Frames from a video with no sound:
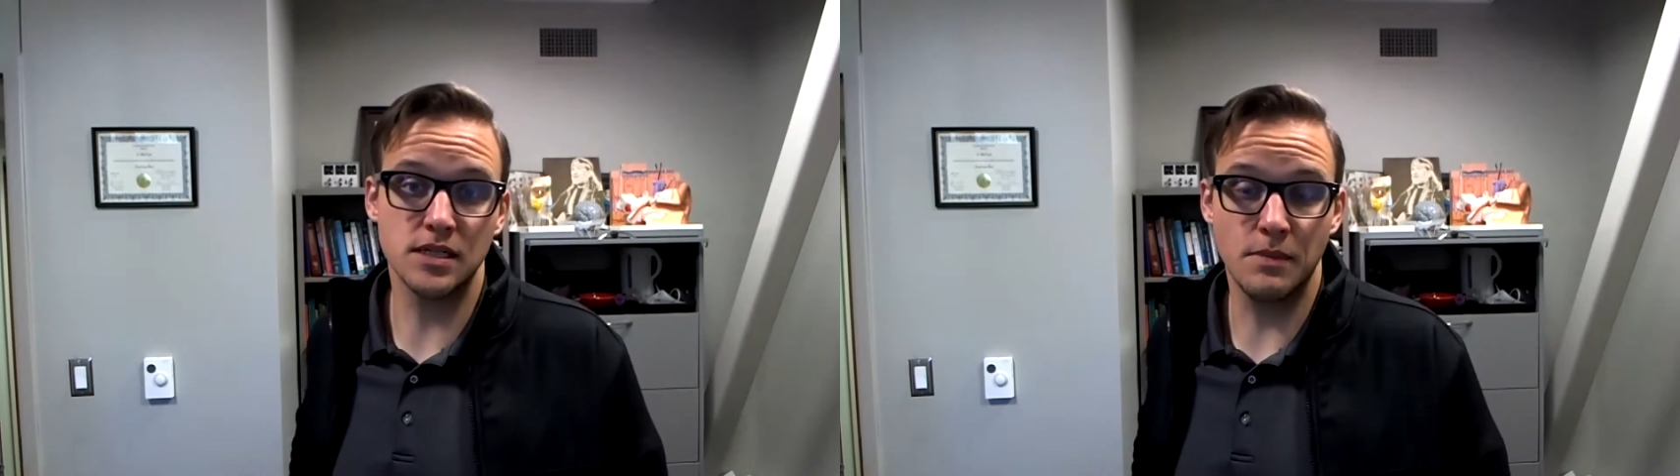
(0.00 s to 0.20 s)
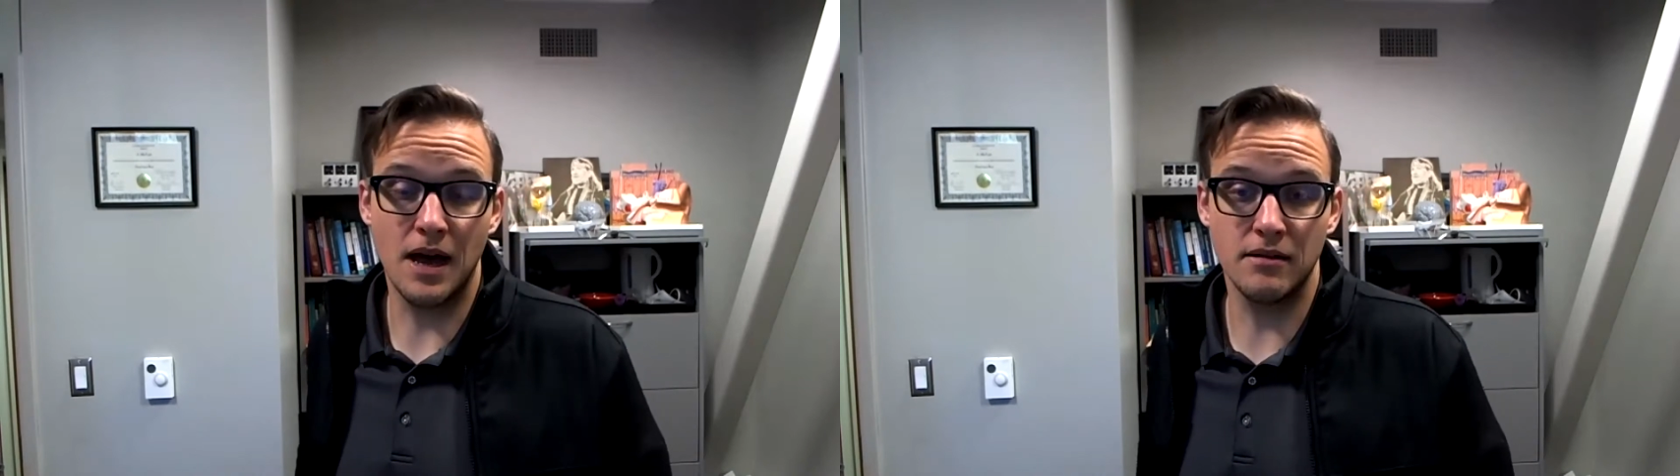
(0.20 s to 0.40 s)

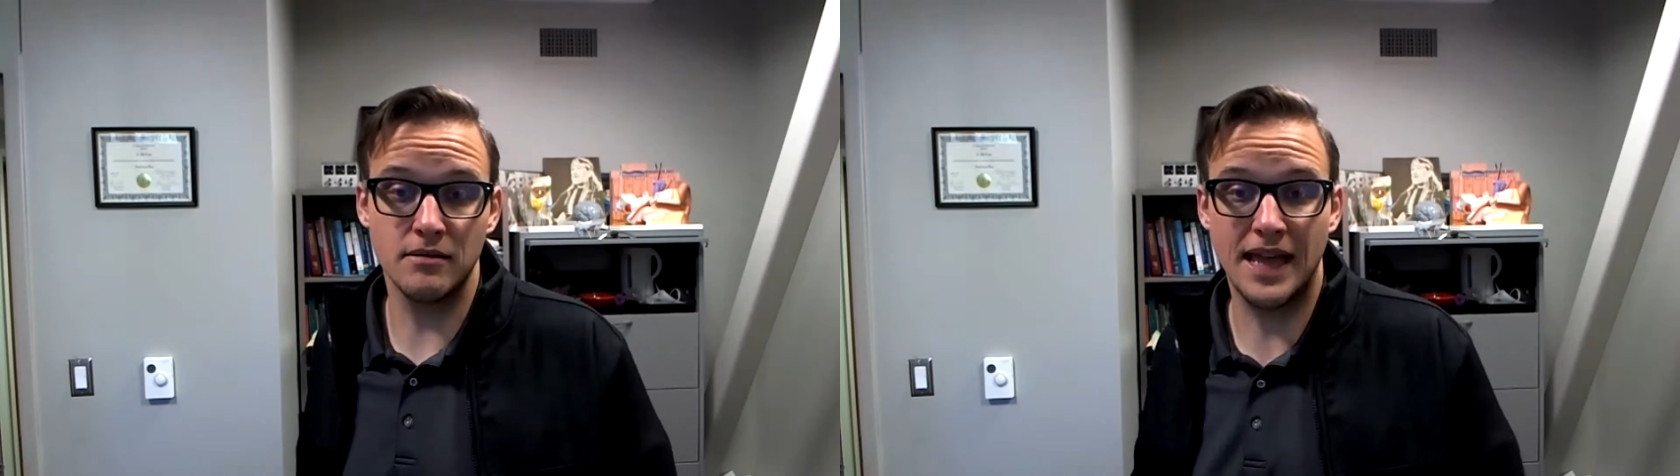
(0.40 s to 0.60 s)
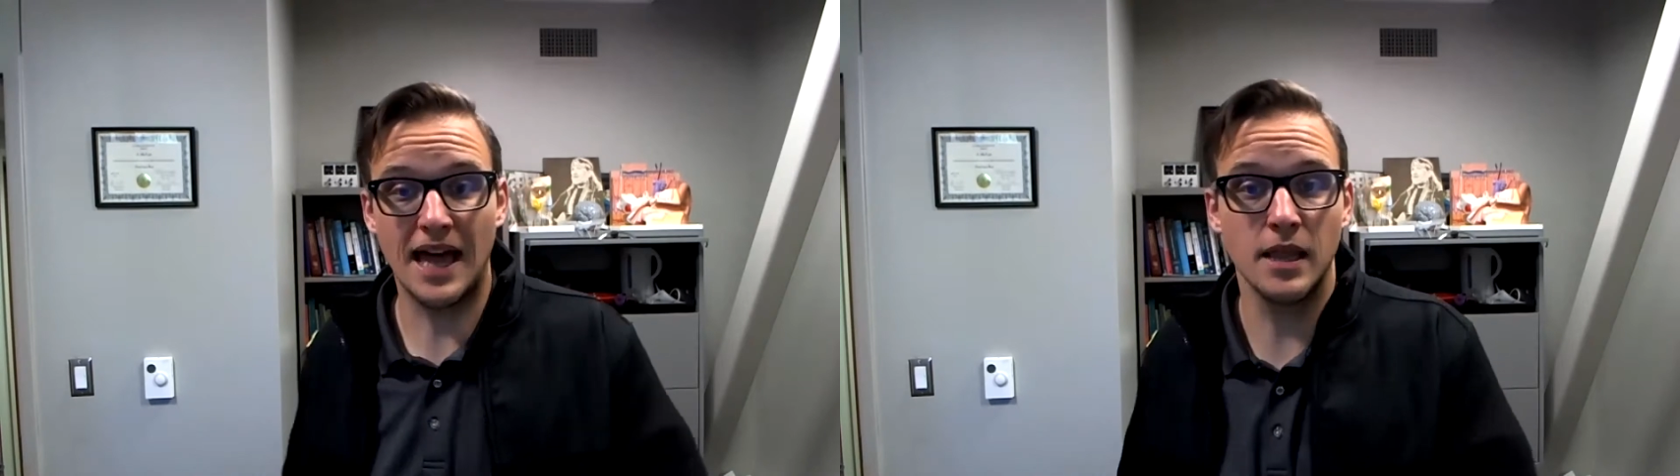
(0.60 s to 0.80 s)
about
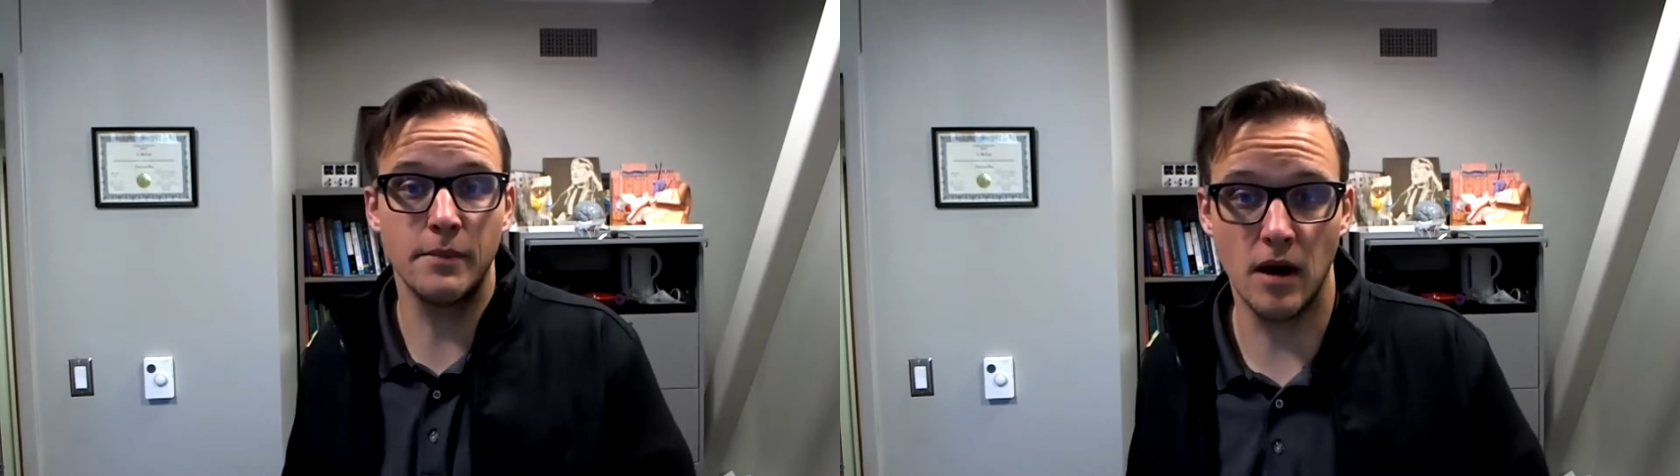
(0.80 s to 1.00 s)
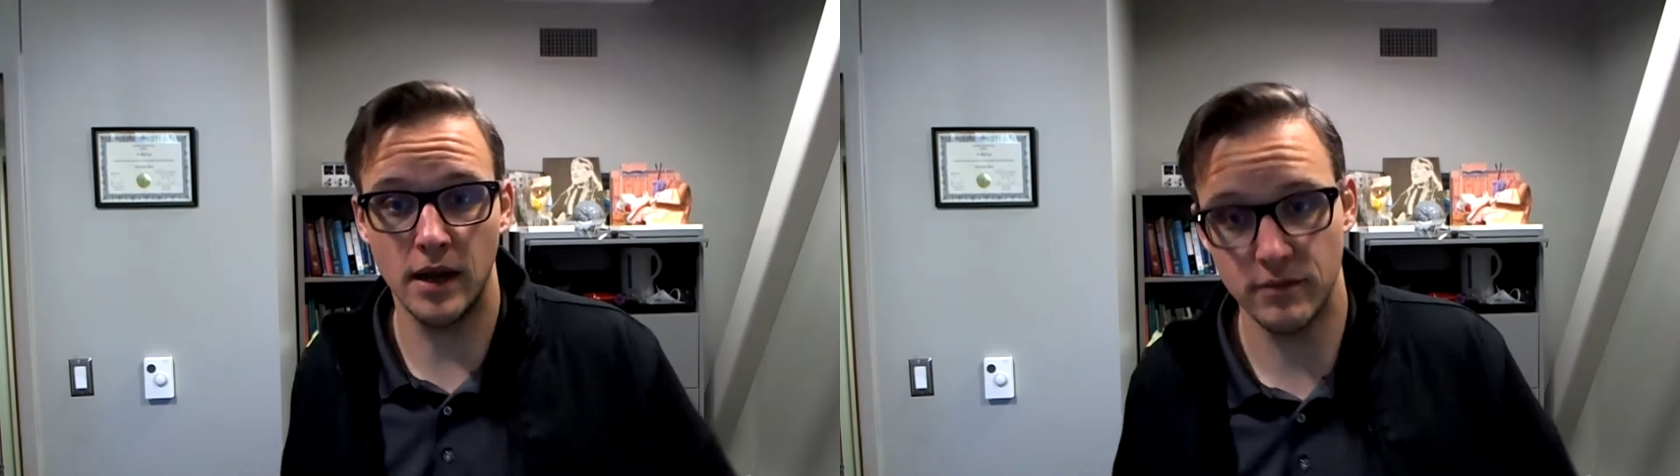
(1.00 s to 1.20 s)
Halle
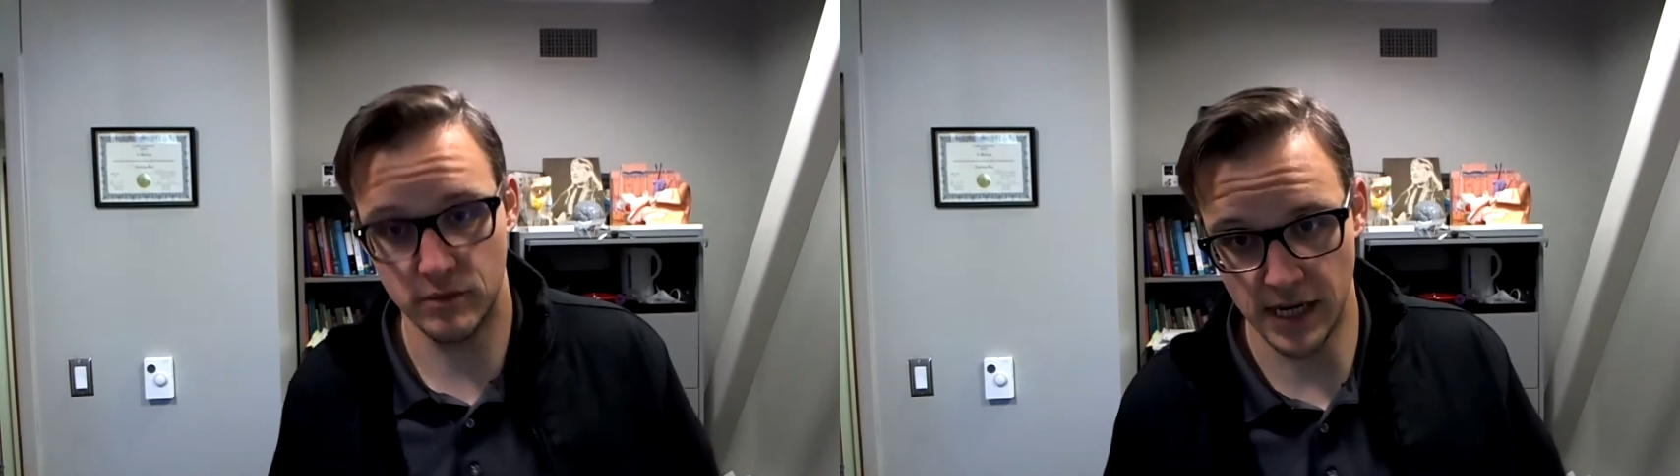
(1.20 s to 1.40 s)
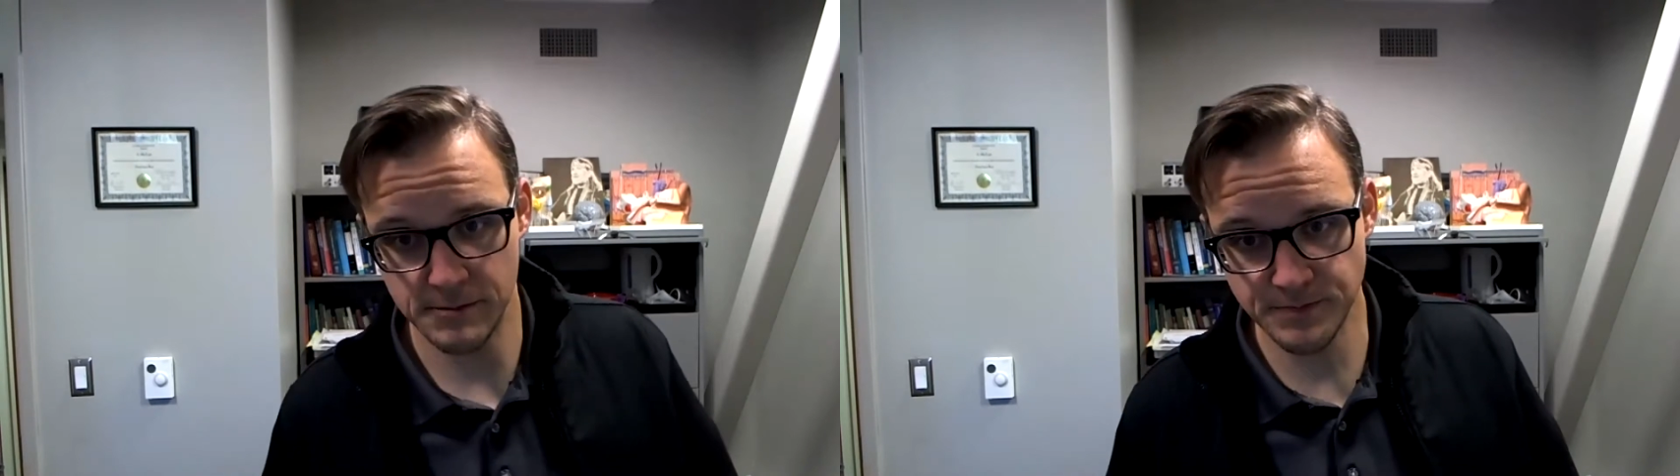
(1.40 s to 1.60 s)
Berry,
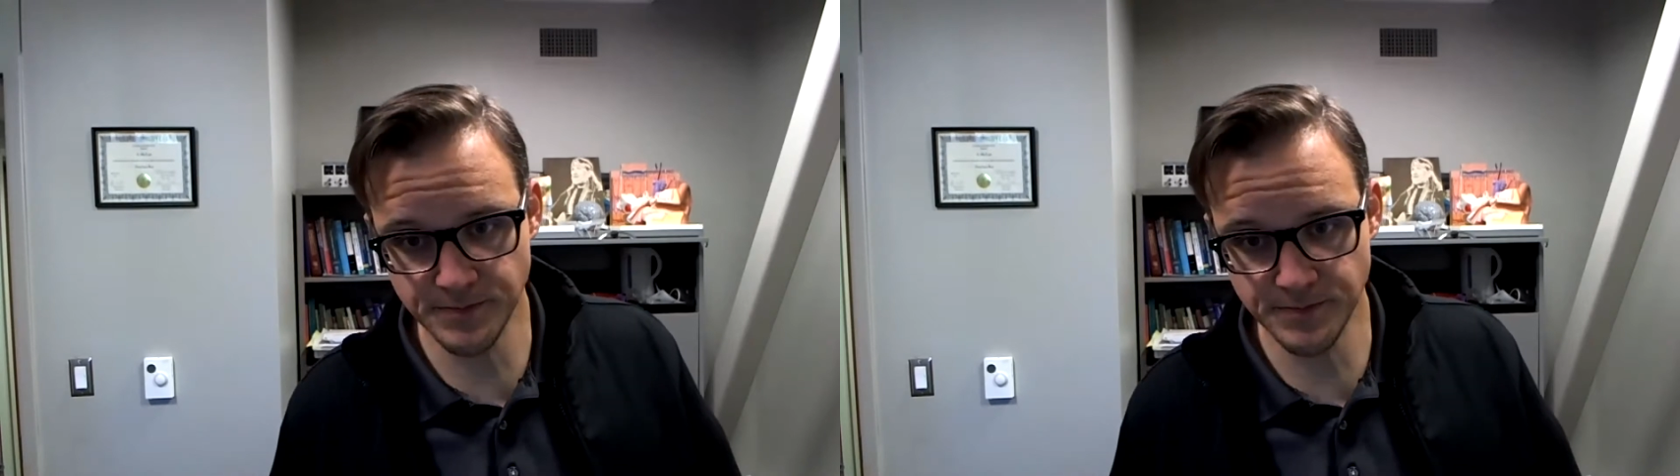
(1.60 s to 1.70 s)
right?